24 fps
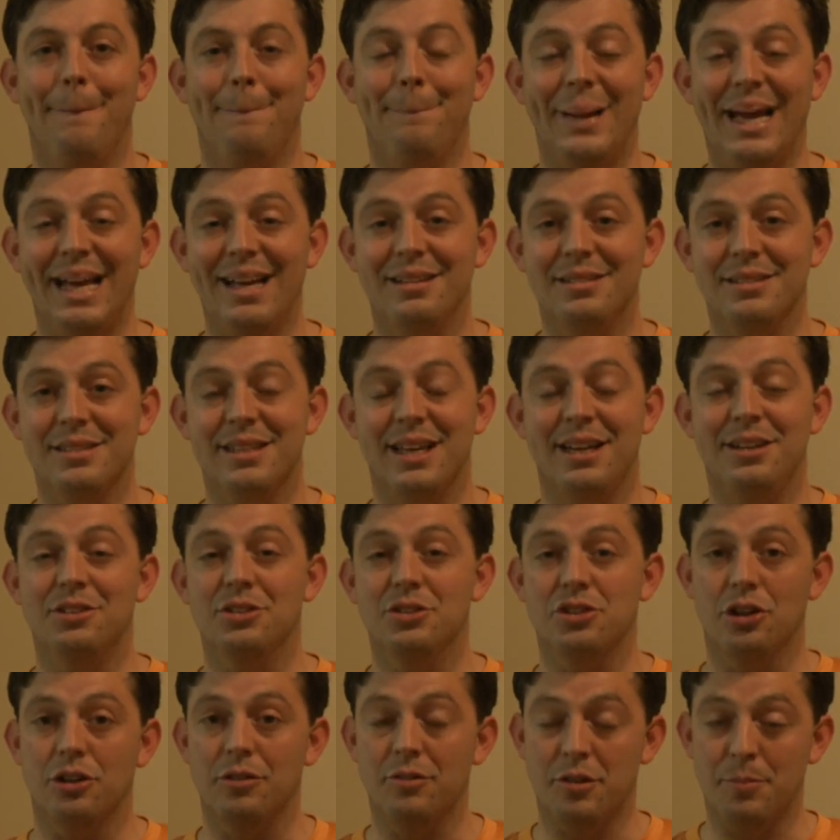bands that
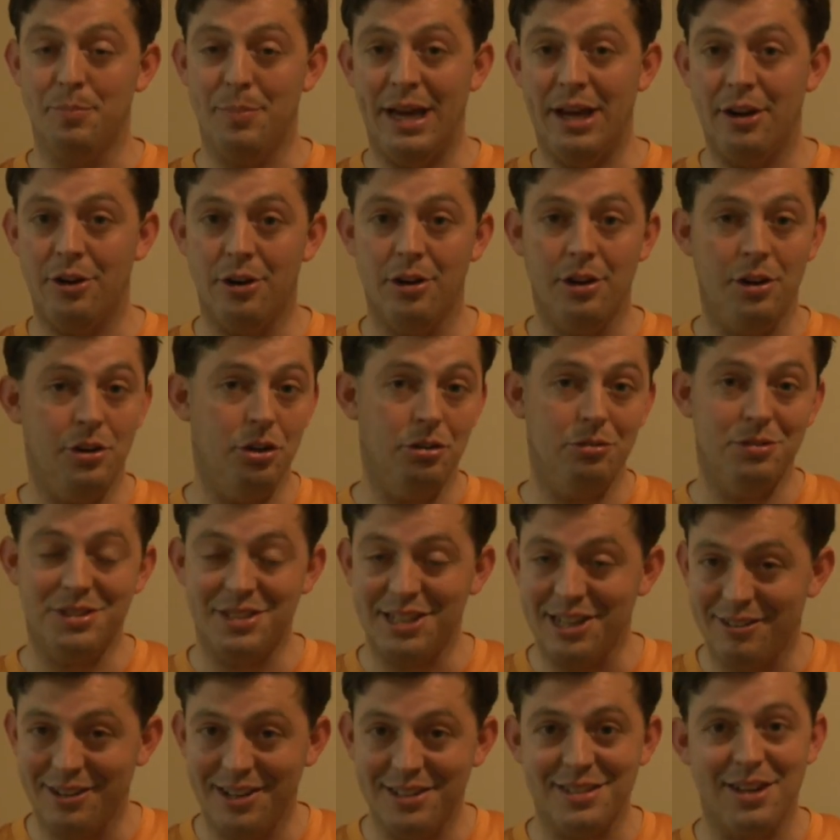deserved better, a new
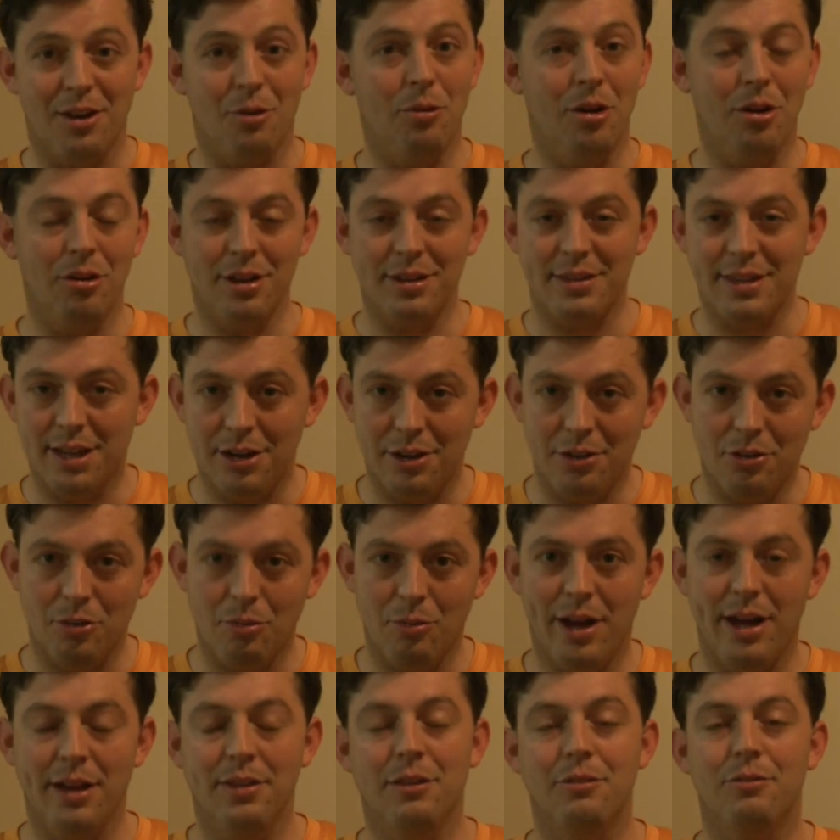series. I will get that
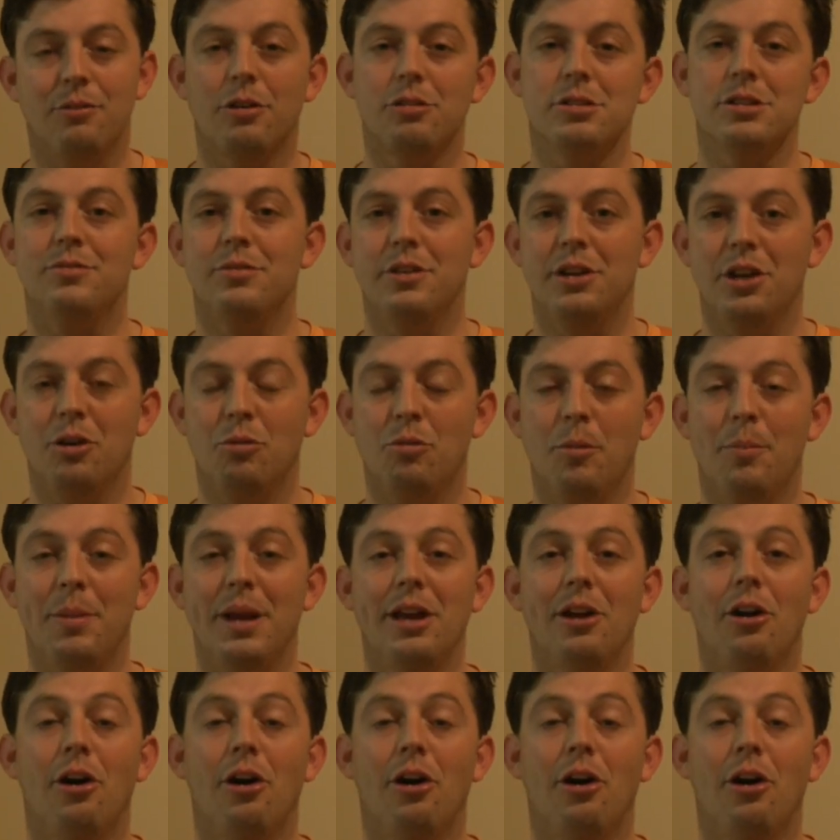underway, and the first video will be